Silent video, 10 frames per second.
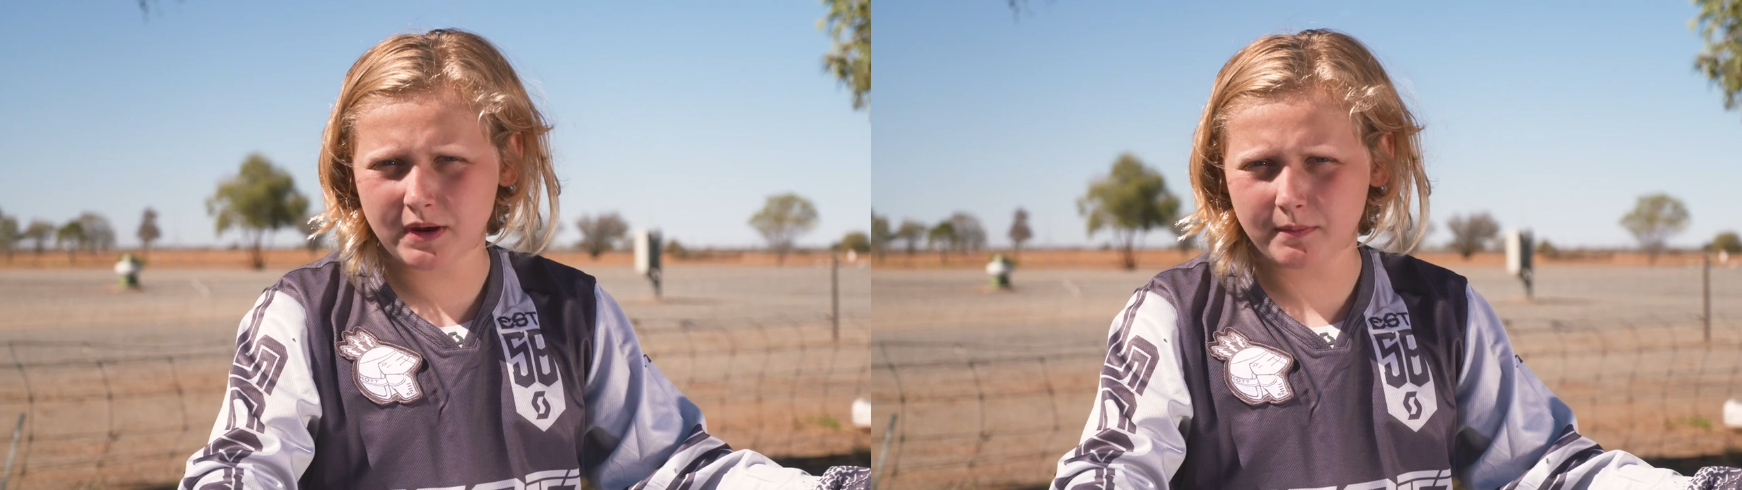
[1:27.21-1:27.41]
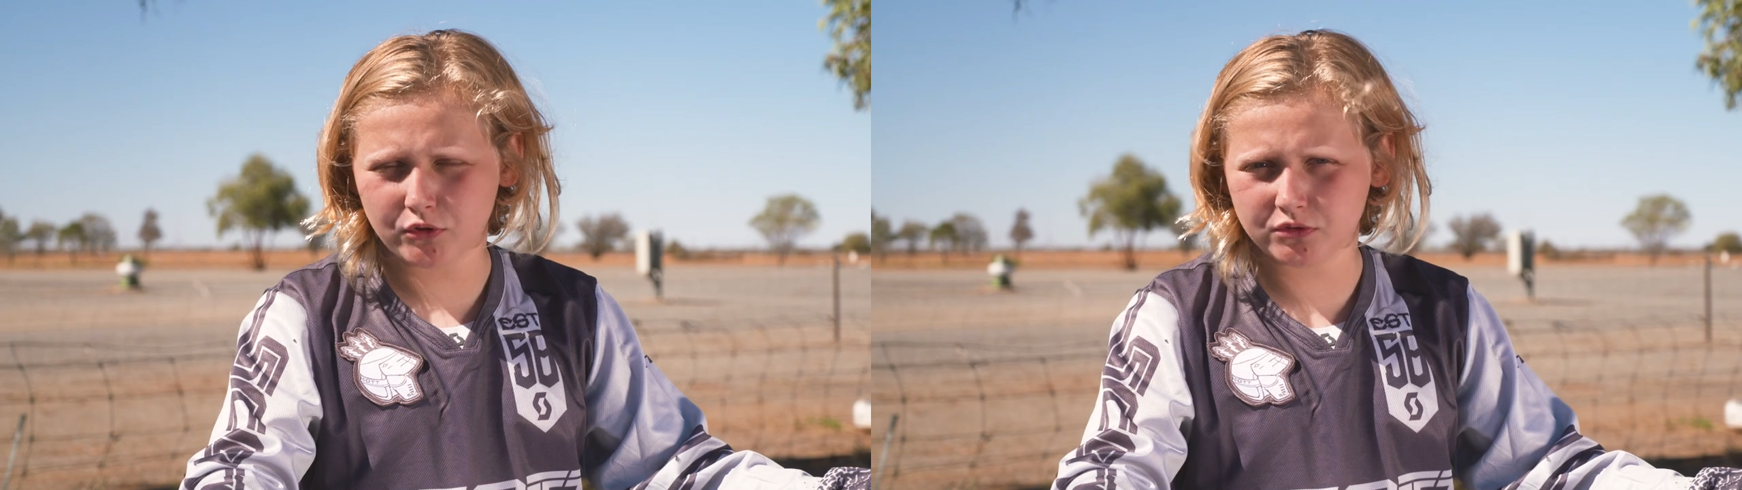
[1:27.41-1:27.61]

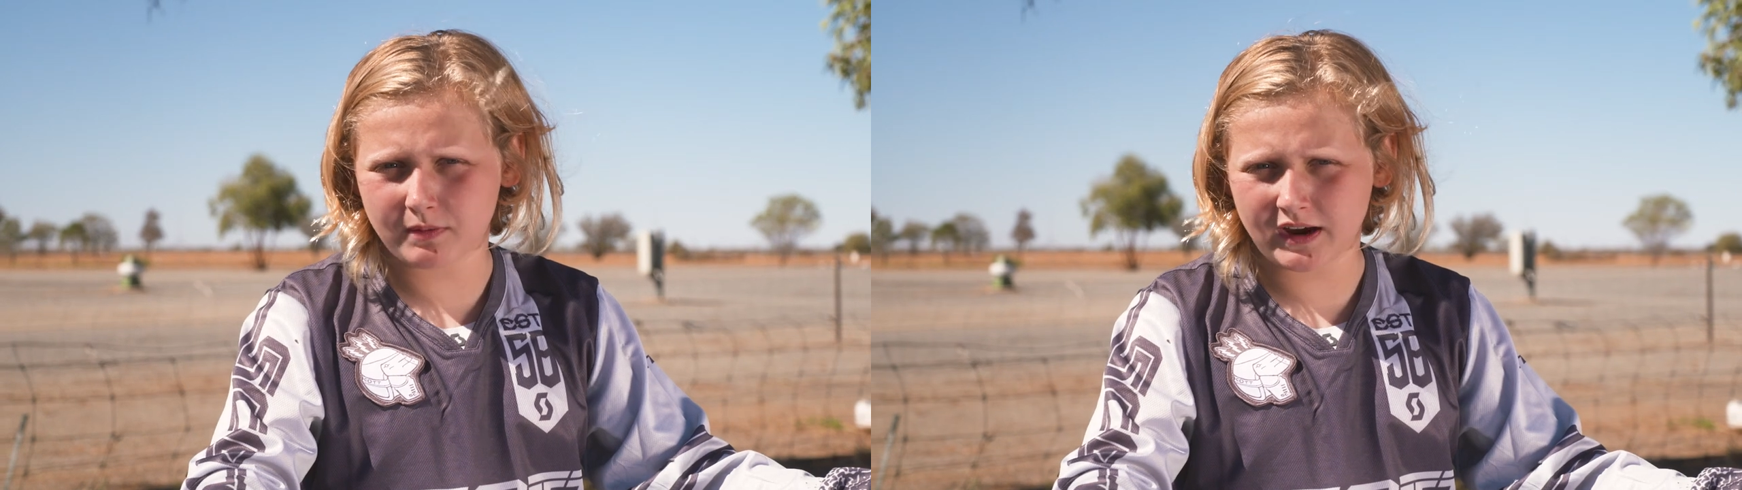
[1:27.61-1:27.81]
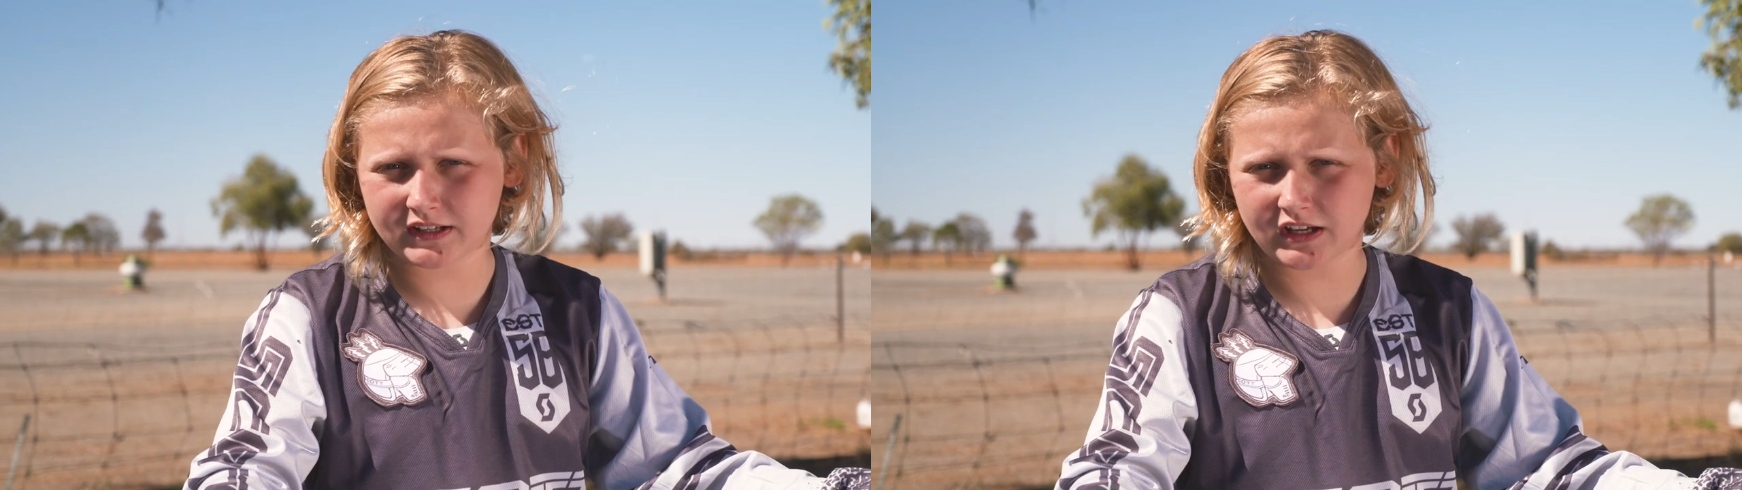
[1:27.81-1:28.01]
people's
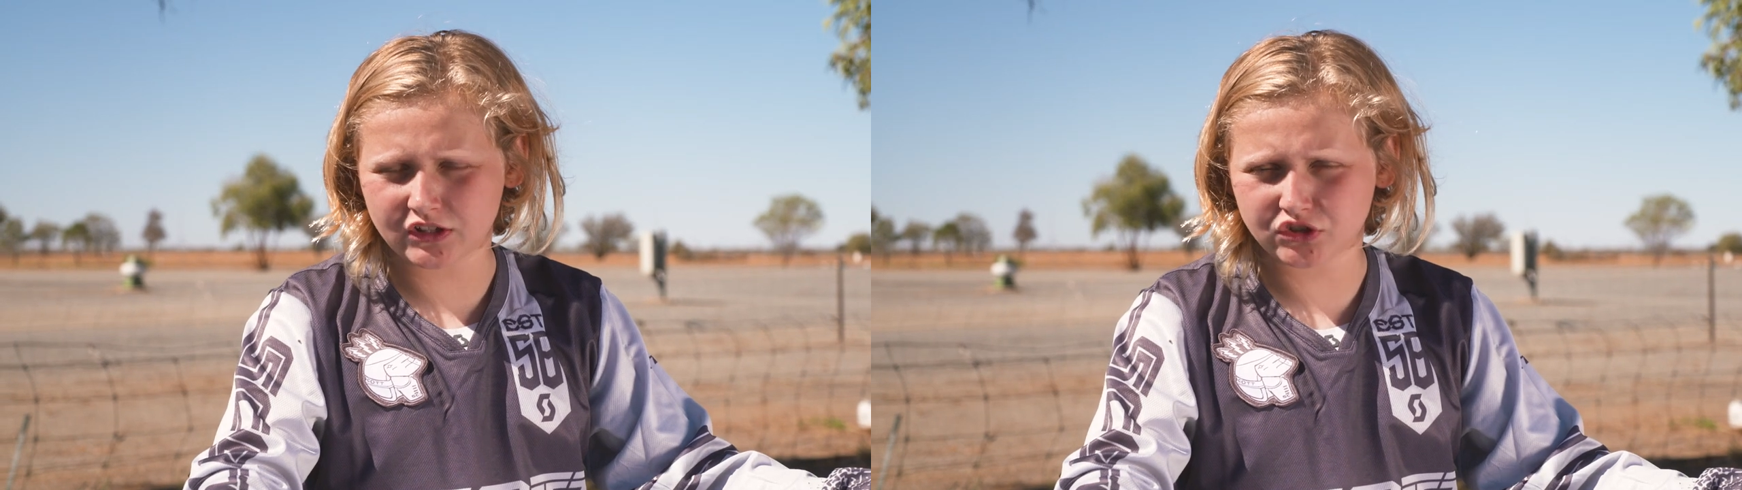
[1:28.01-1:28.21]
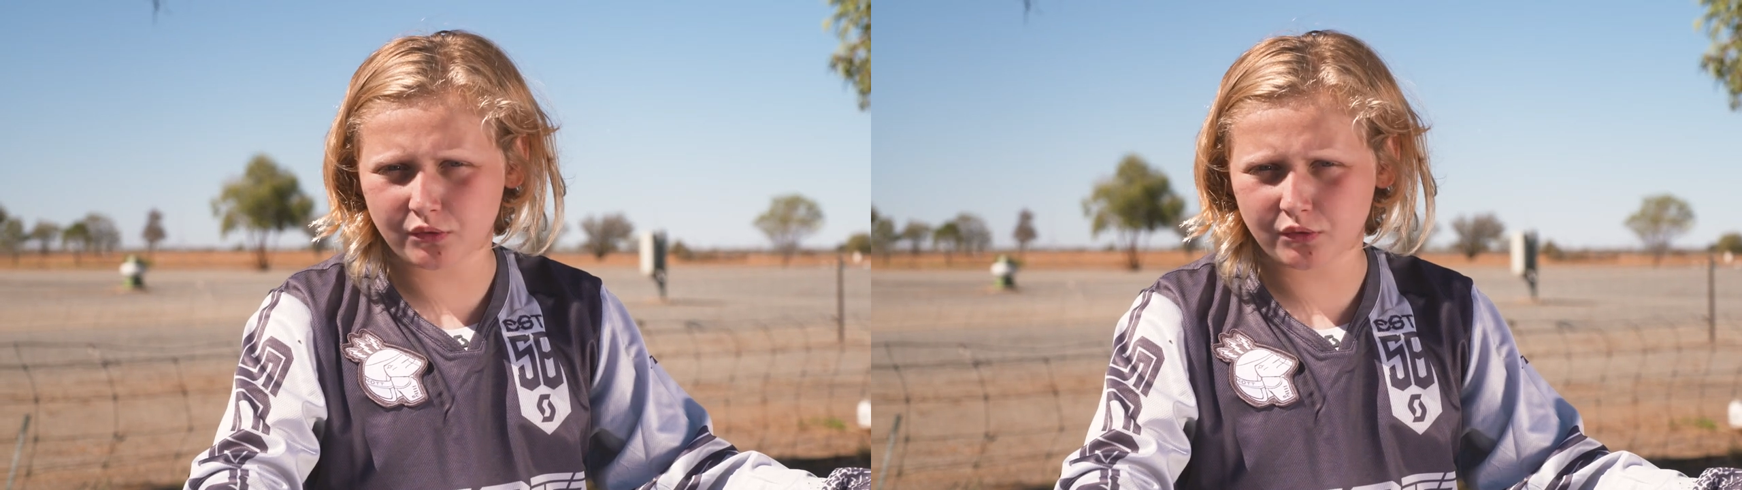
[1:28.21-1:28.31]
backyards,